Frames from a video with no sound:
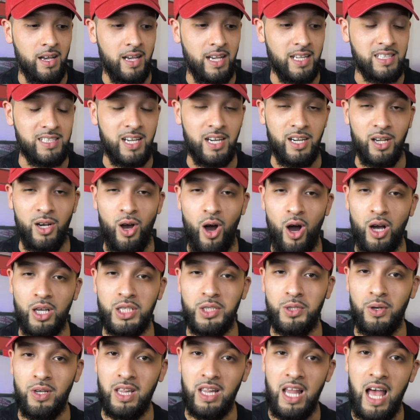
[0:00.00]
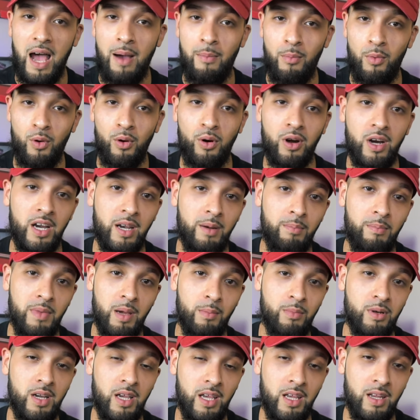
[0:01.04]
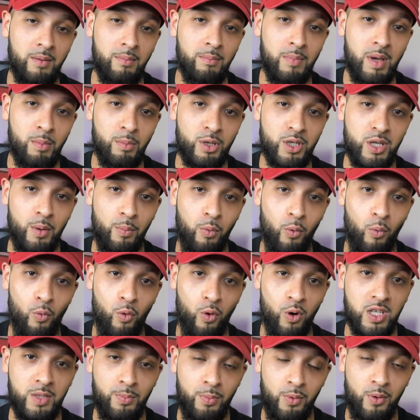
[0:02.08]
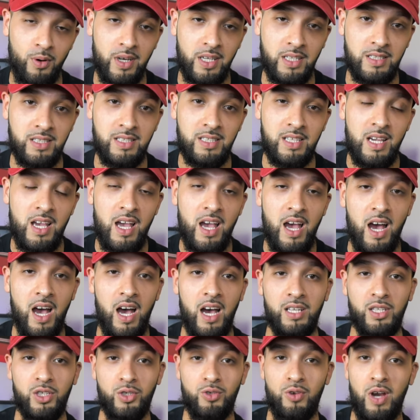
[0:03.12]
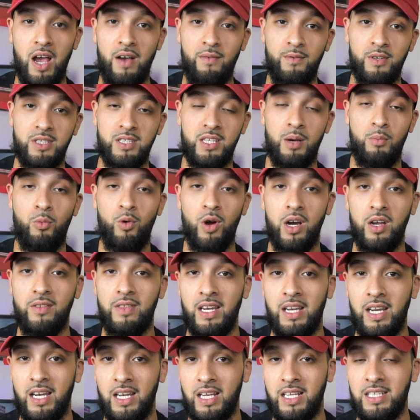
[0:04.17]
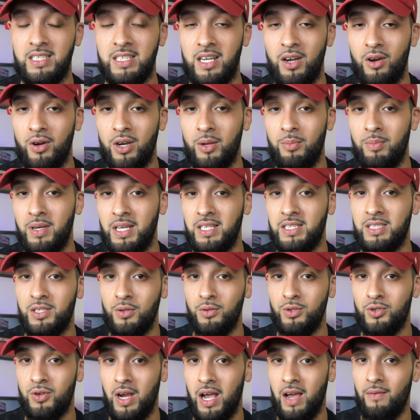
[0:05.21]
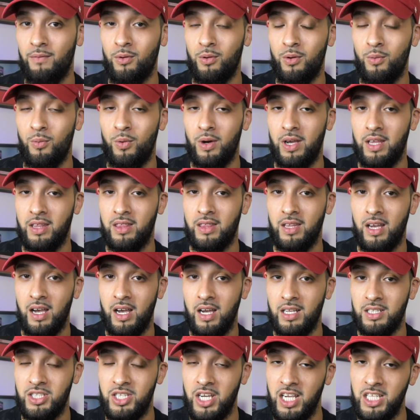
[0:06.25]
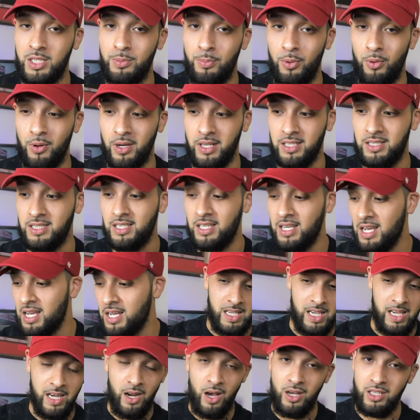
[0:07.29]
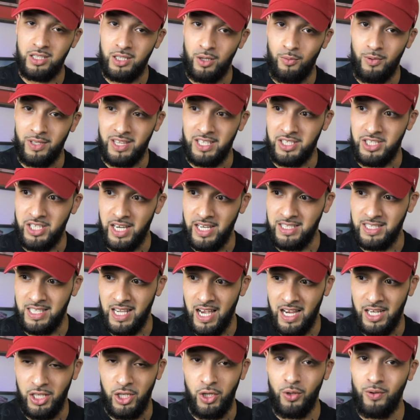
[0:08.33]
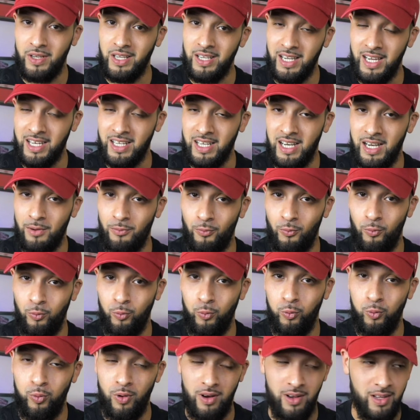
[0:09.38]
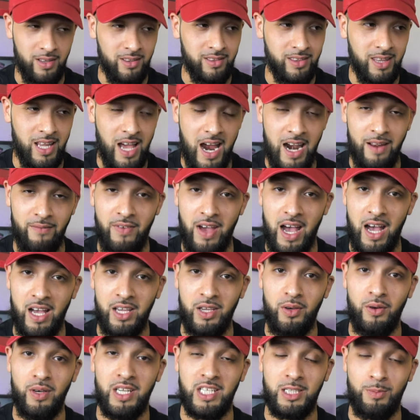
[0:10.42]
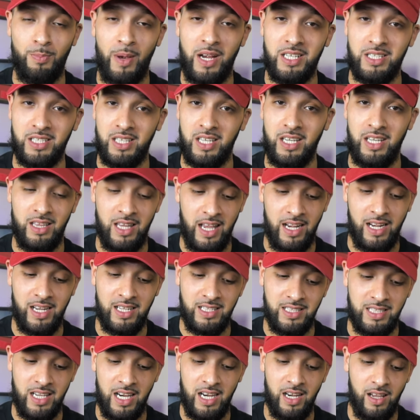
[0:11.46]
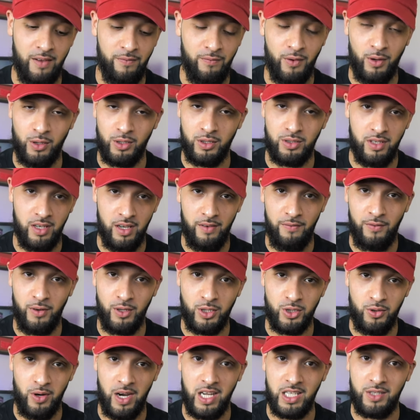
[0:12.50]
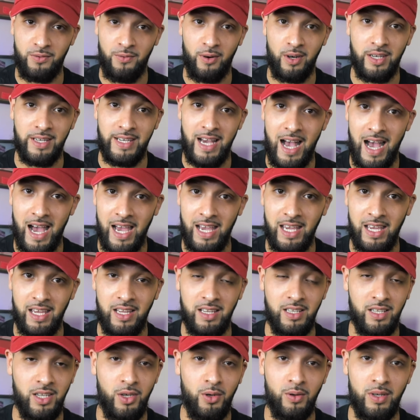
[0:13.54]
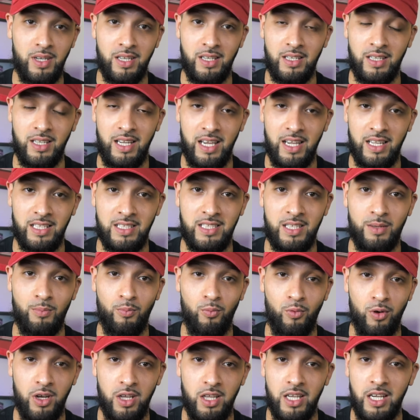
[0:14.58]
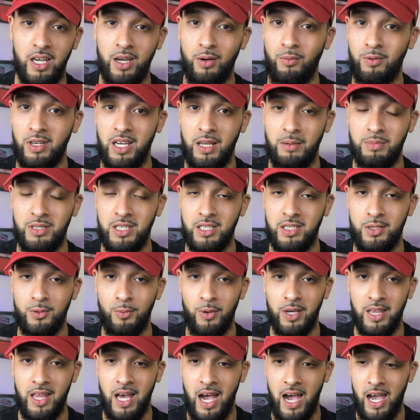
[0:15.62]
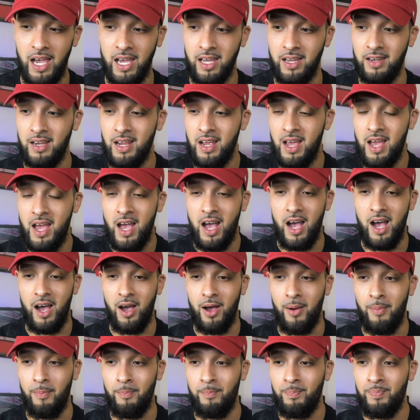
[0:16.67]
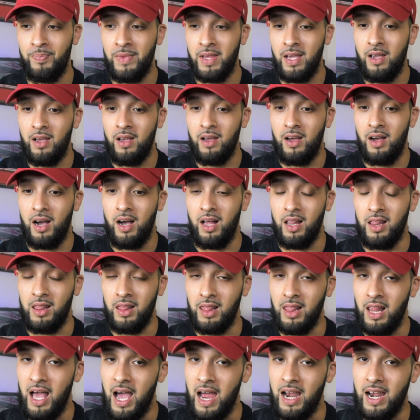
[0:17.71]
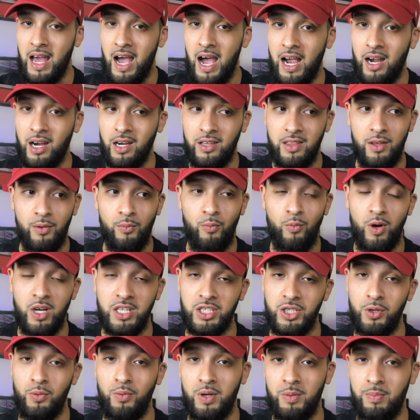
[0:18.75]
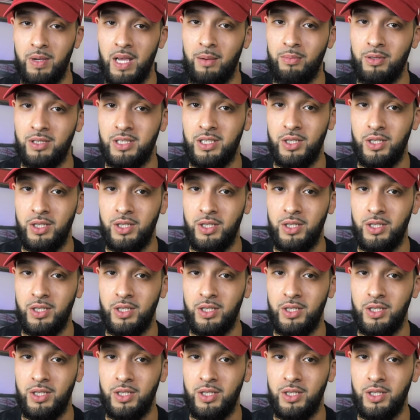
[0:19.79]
it's going to cost you a lot more in membership rewards points to travel somewhere than it is going to be to travel with Chase points. And also with the Chase side, you can get a lot of value, especially like I said, if you're transferring to Hyatt, you can get some really good redemptions with Hyatt. A lot higher than what you would be able